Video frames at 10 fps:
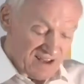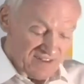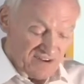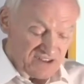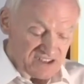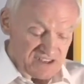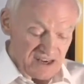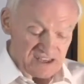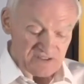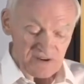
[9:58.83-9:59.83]
They're
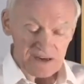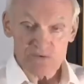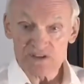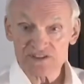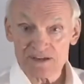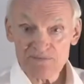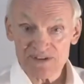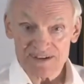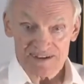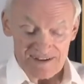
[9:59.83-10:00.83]
dissatisfied with
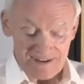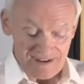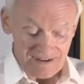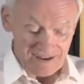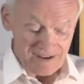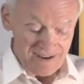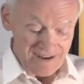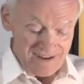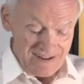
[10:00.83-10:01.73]
something, okay?